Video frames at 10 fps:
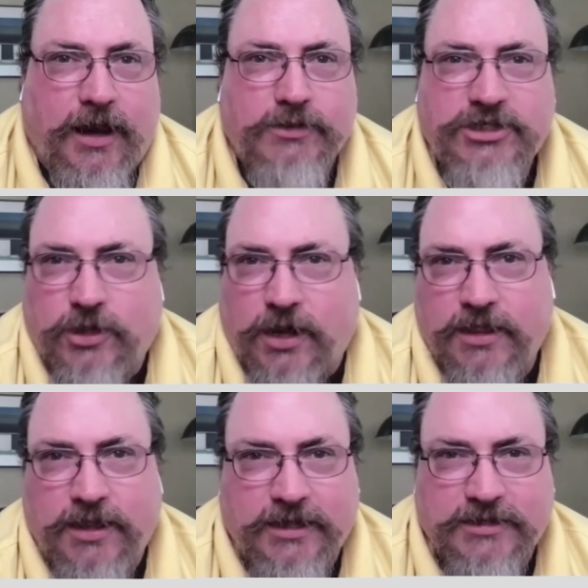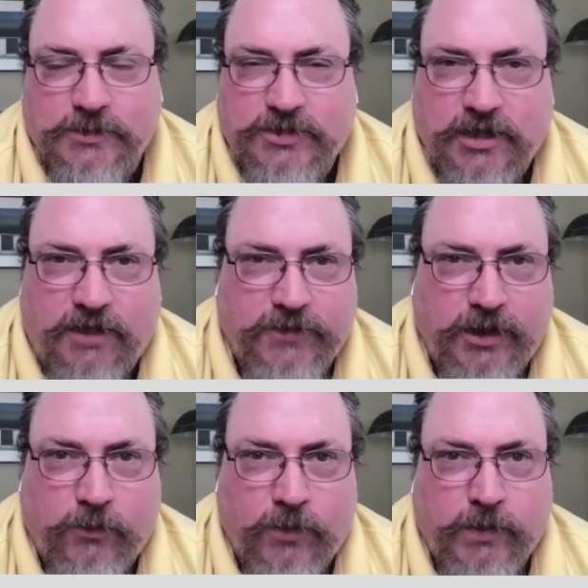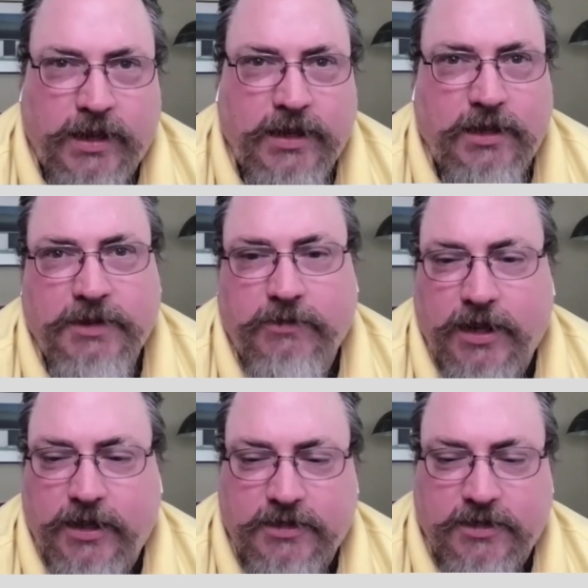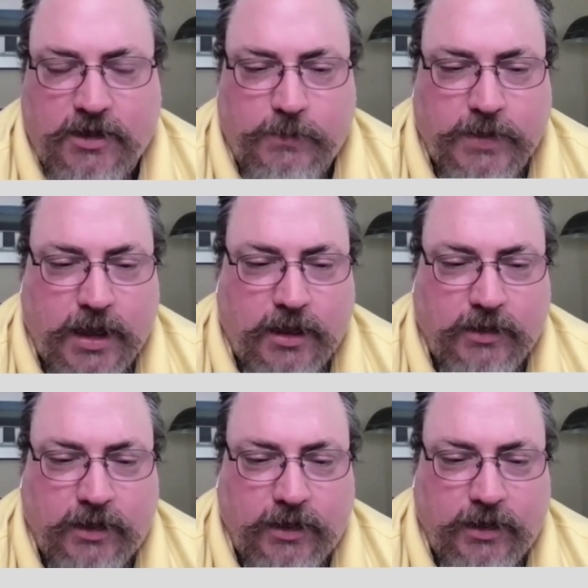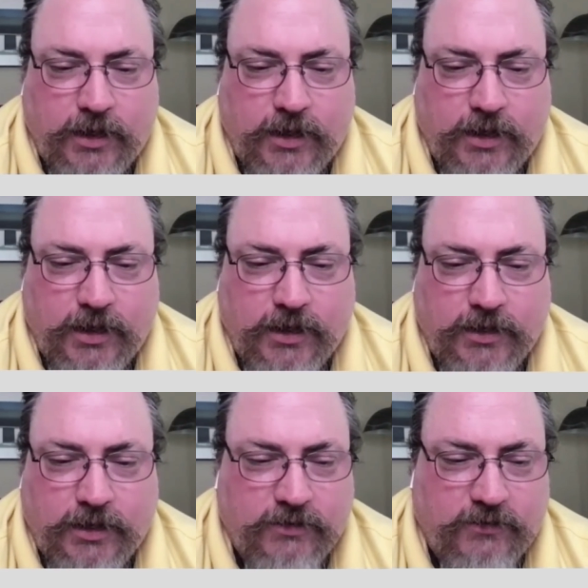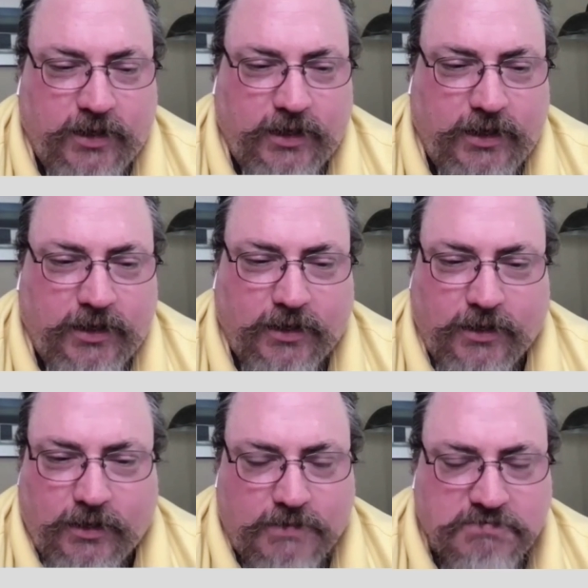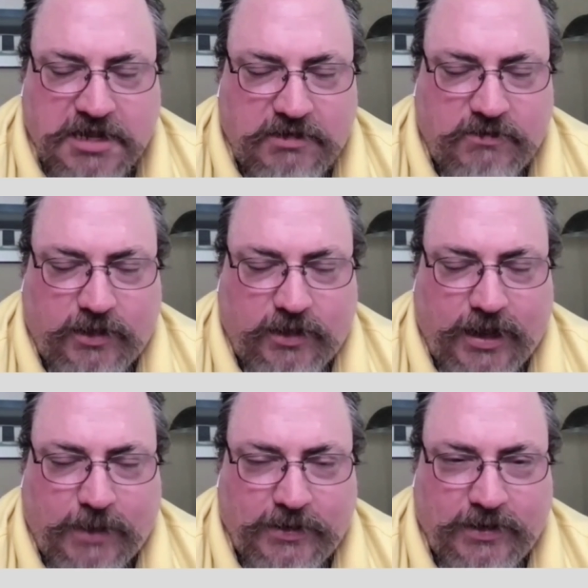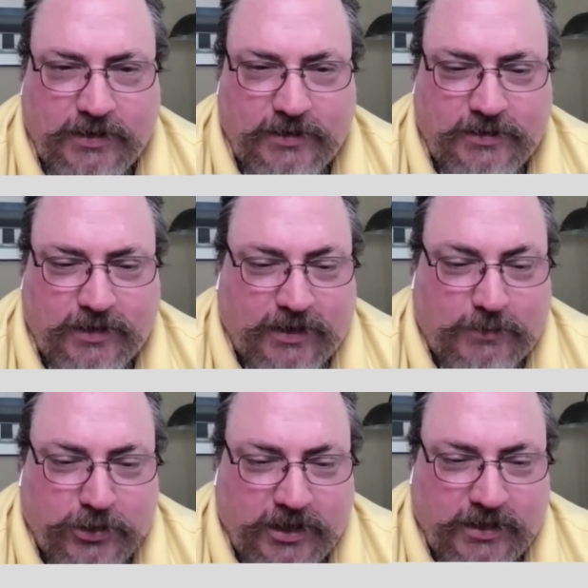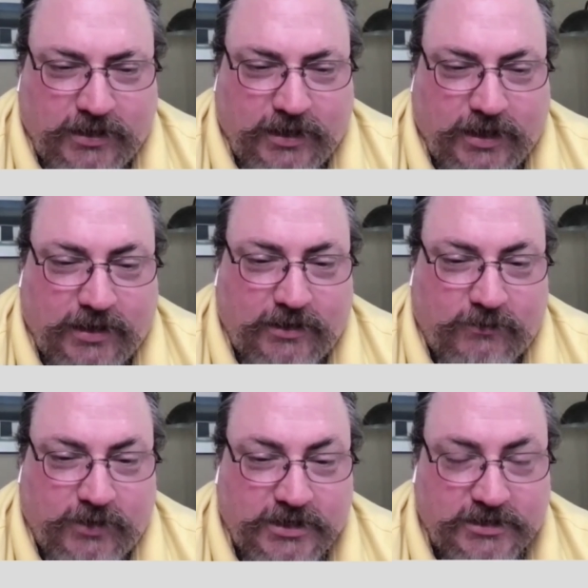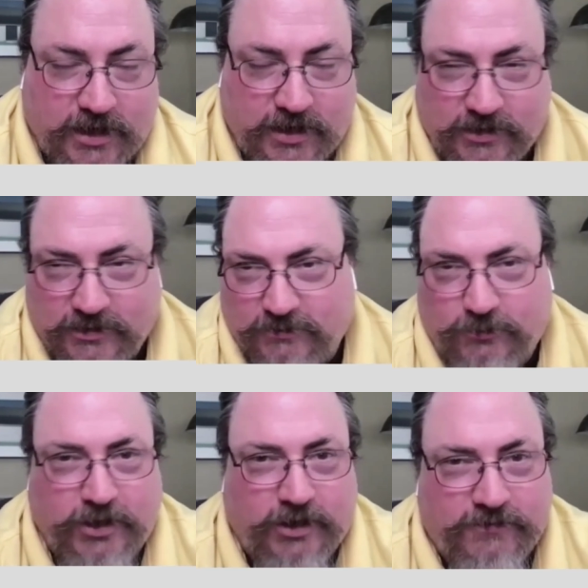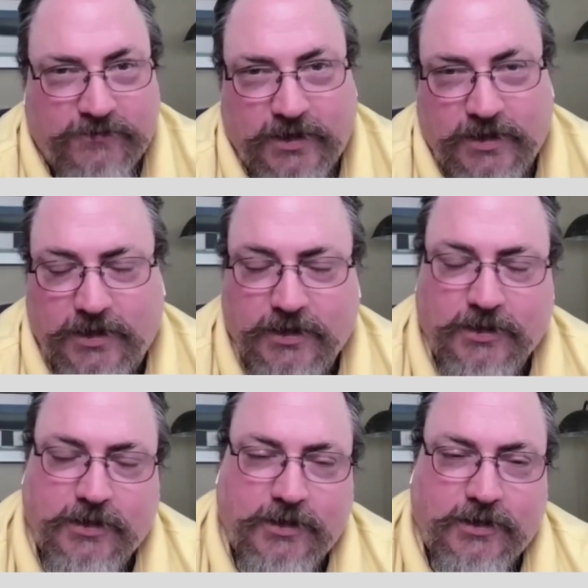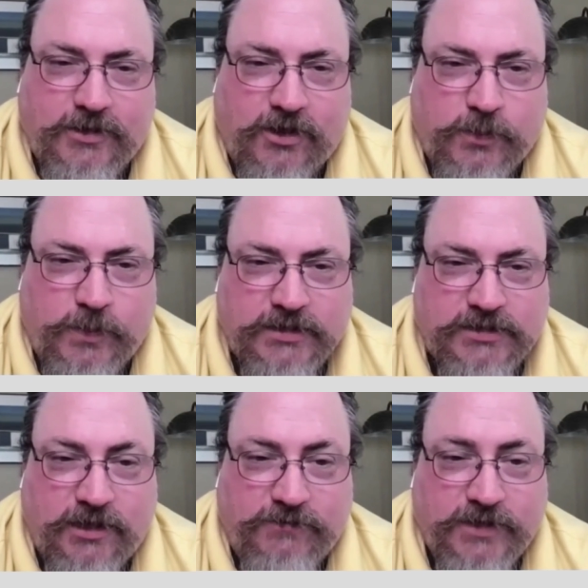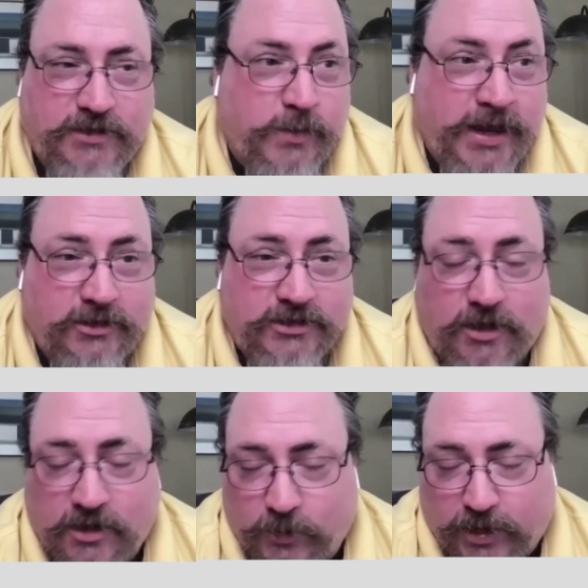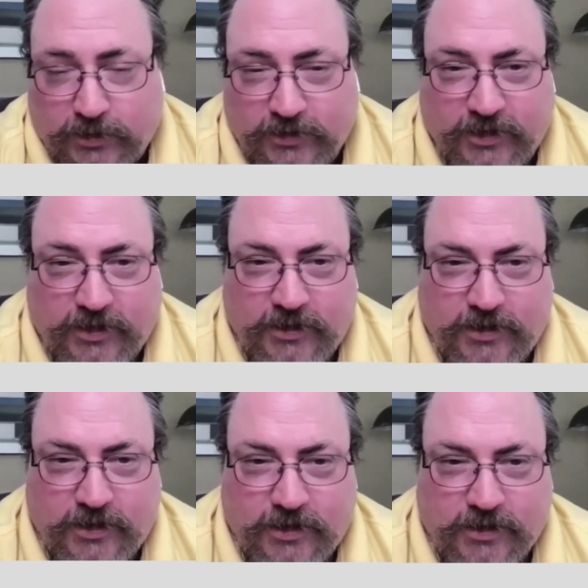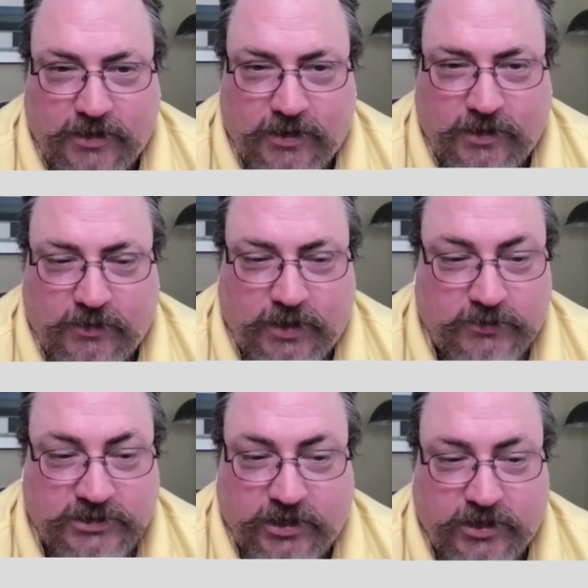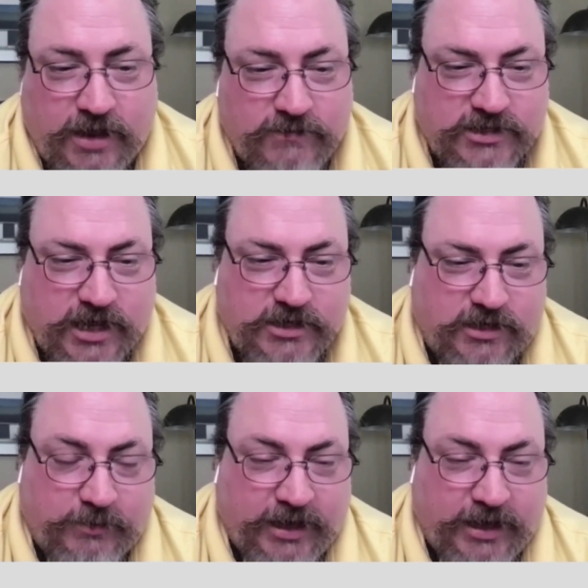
I was trying to think of some stuff. You know, what do I need to be ready to talk about? And, uh, and didn't really didn't really happen. I didn't put anything together, and we just kind of went off and uh, talked about stuff that domainers talk about. And, yeah, uh, and I mean, it was a good conversation.